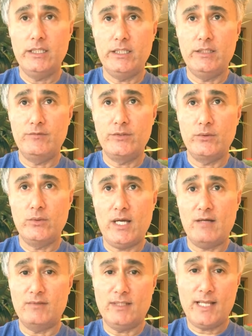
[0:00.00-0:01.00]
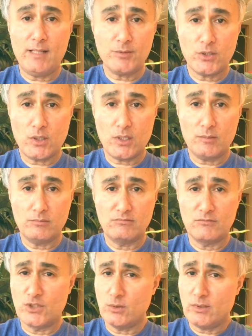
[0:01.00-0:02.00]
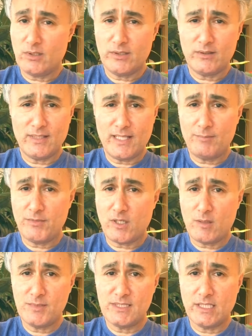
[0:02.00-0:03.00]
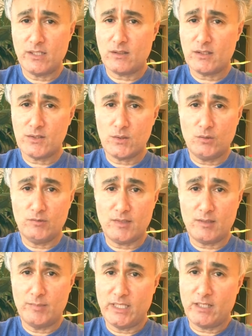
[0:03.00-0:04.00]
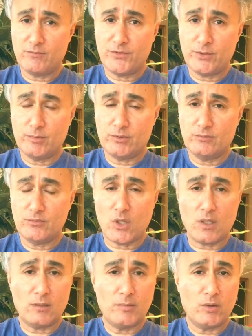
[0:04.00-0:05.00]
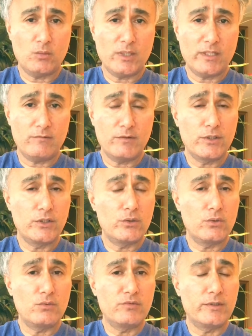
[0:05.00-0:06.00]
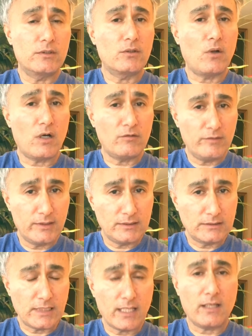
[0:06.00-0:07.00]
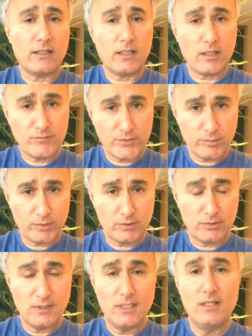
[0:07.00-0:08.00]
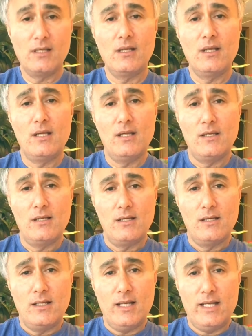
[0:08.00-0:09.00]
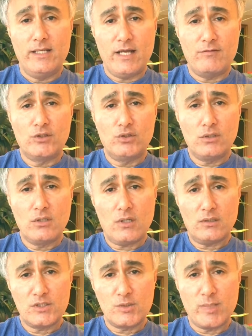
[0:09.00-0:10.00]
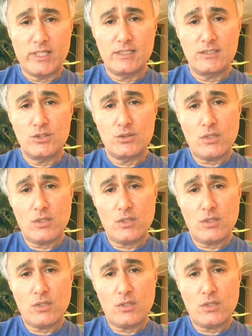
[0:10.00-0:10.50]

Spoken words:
If you have a laptop, do it on your laptop, sitting on a sofa, be comfortable, talk about whatever you feel confident comfortable, and have a good knowledge base to